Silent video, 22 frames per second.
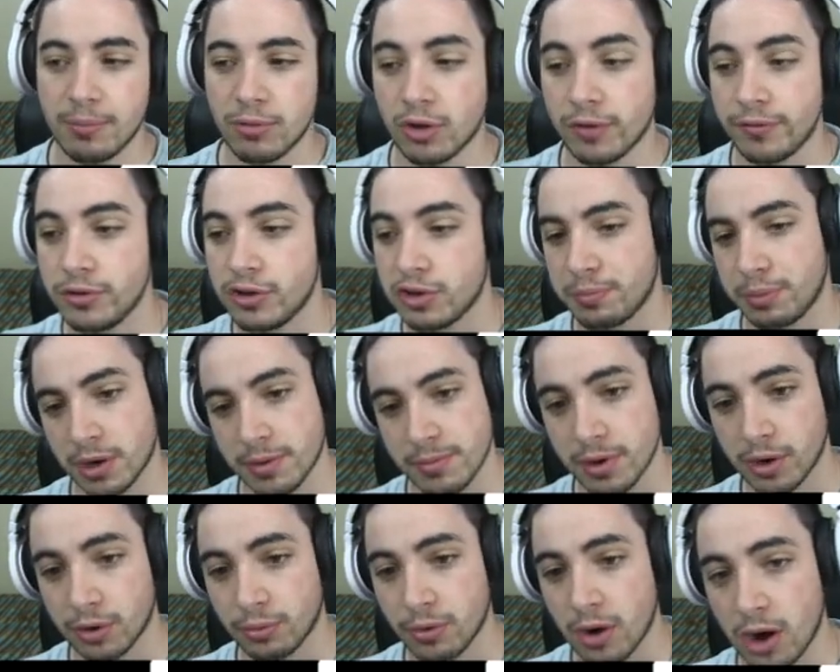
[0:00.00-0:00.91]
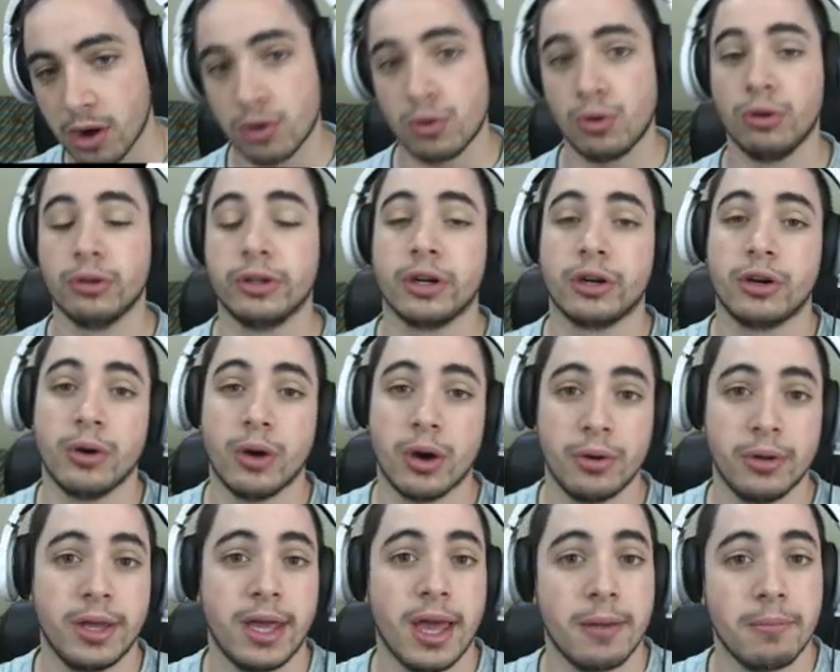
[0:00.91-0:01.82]
So if you just put them in a rock holder, go
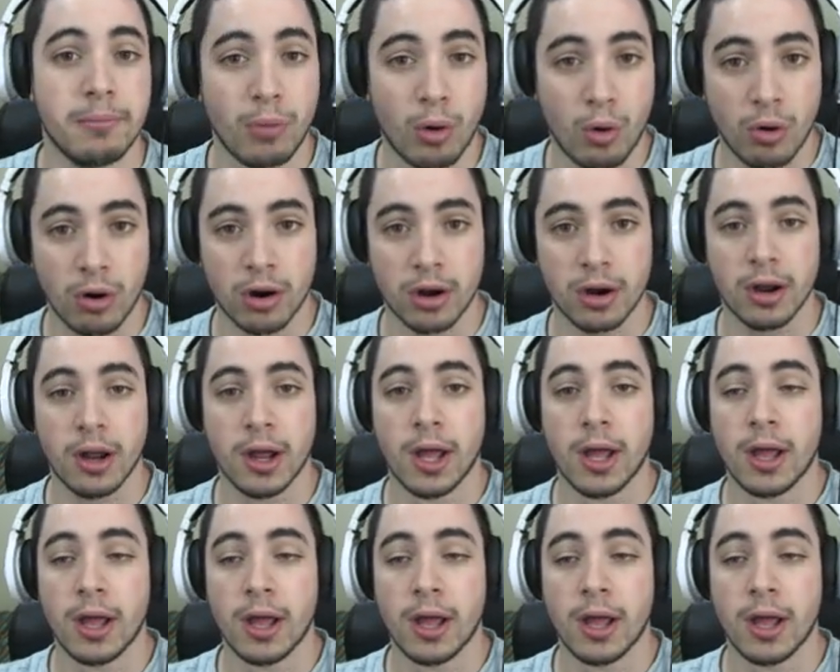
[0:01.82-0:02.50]
out and get more,